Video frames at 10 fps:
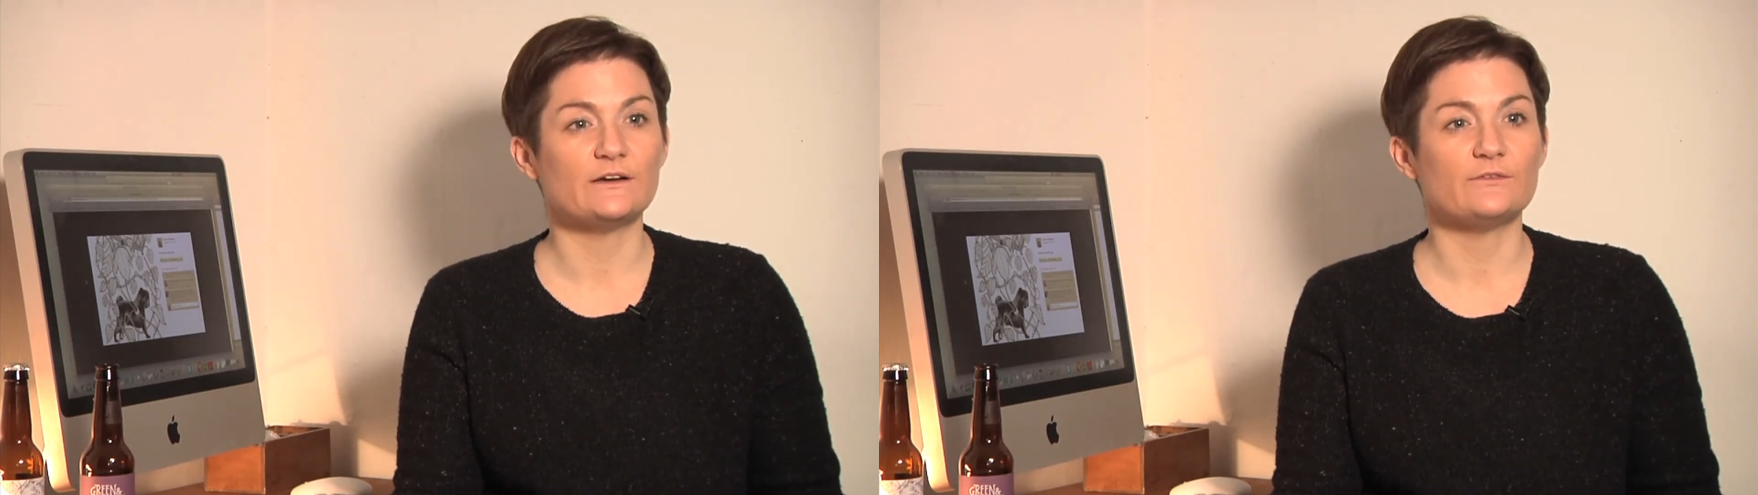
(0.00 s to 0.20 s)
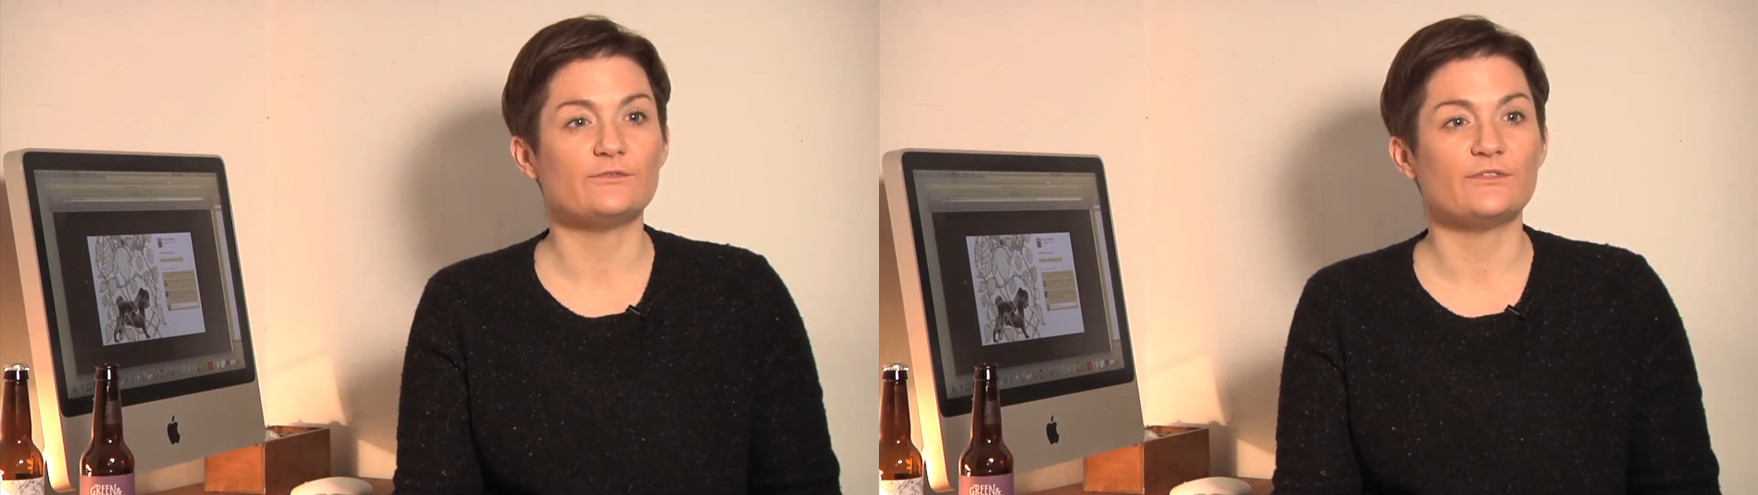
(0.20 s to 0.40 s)

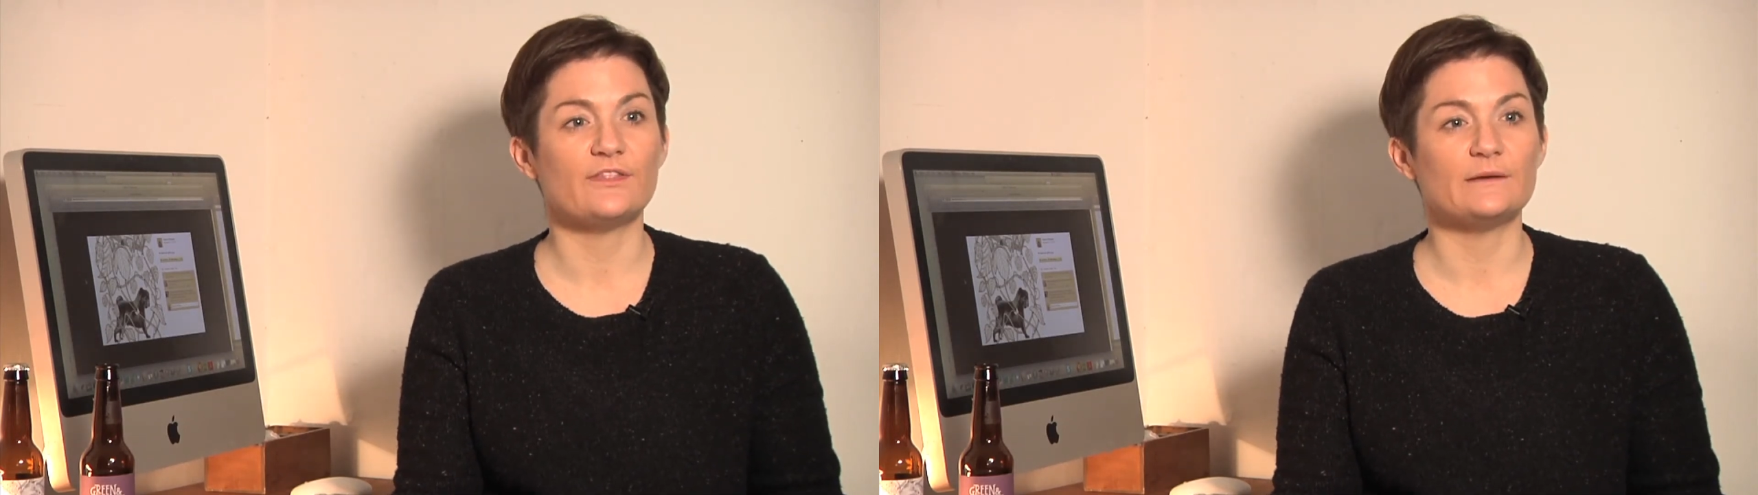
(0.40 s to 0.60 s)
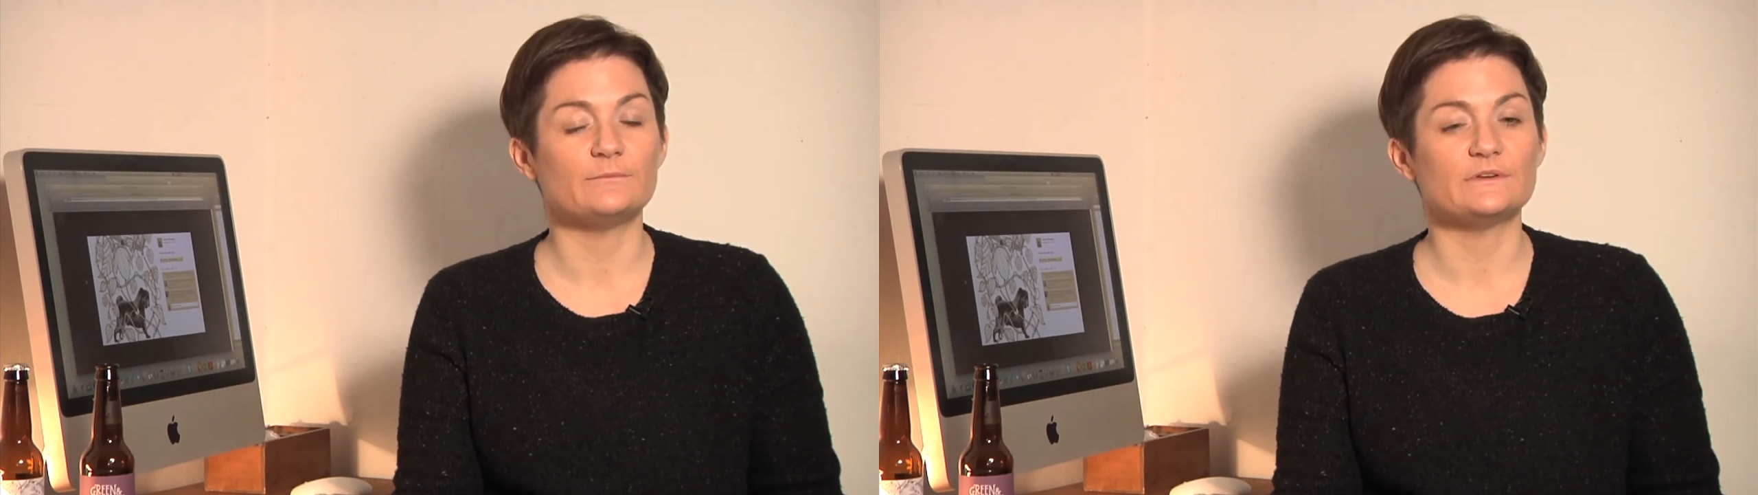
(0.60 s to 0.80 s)
for
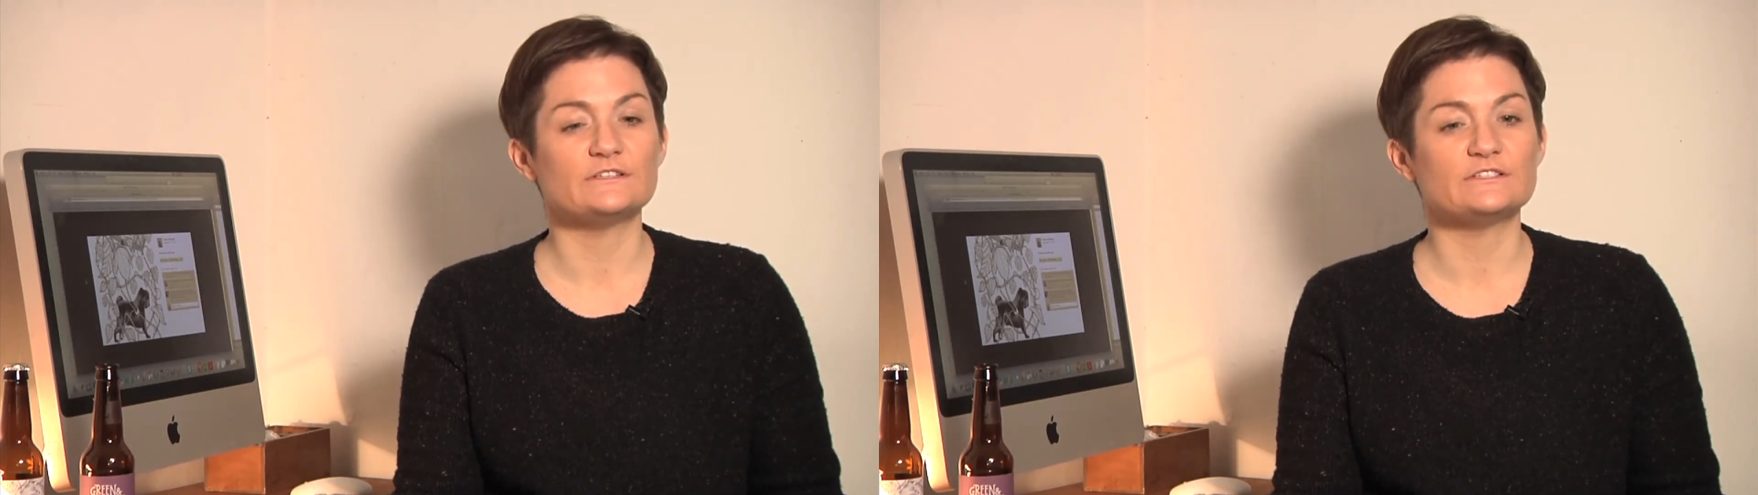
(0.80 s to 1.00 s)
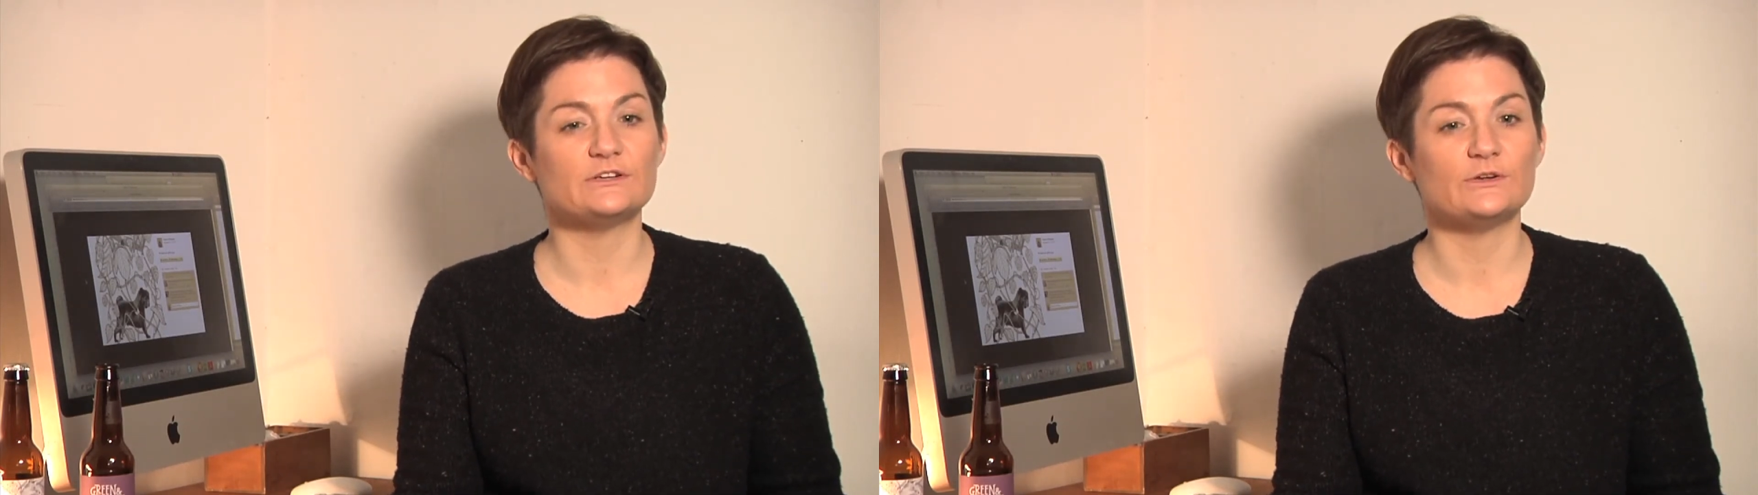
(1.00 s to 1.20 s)
them
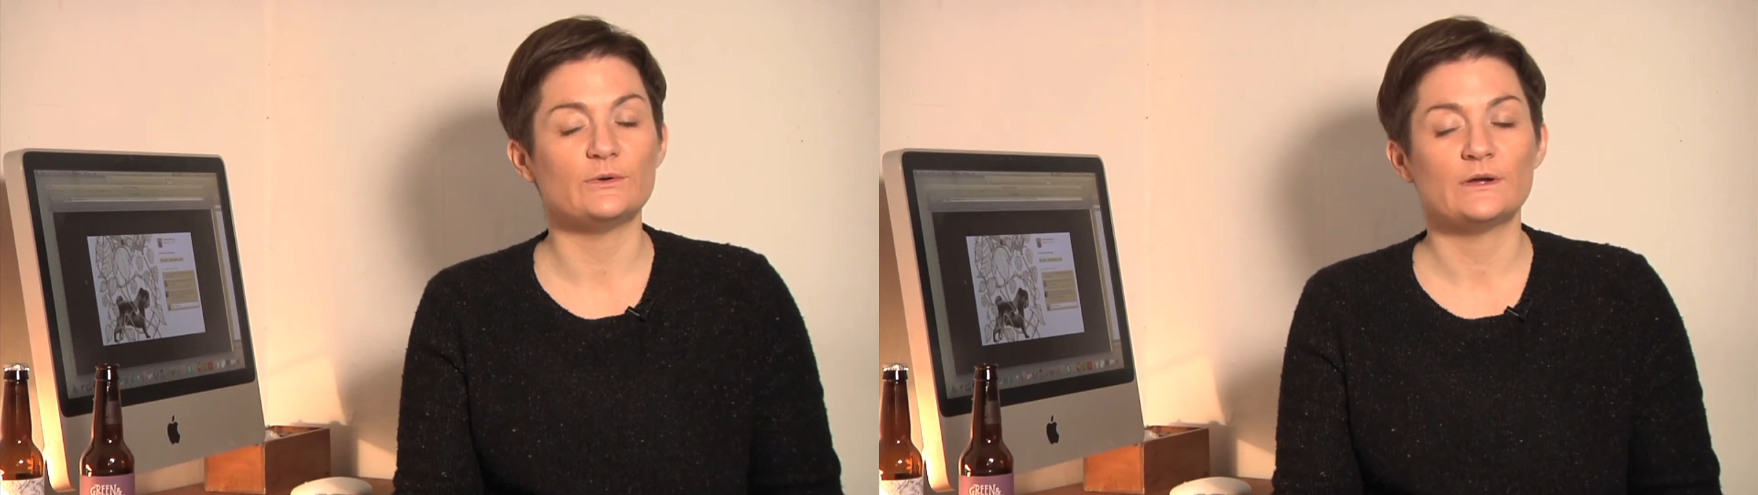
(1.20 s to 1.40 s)
to